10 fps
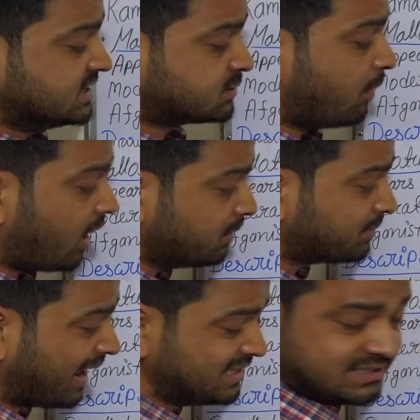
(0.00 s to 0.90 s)
small
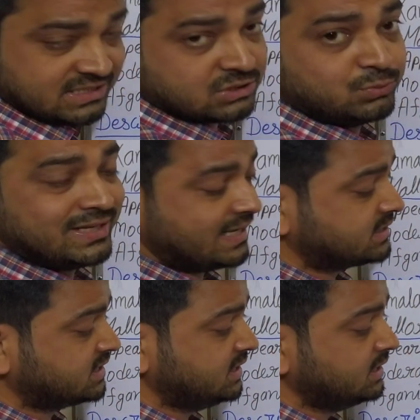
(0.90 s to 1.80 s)
branches we
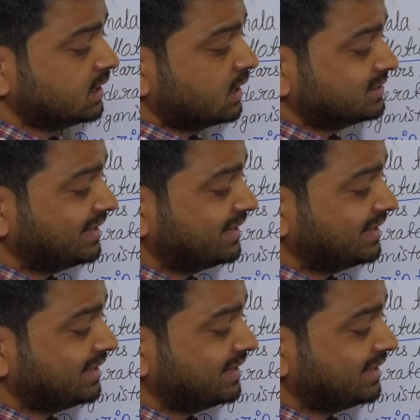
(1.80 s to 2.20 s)
can see,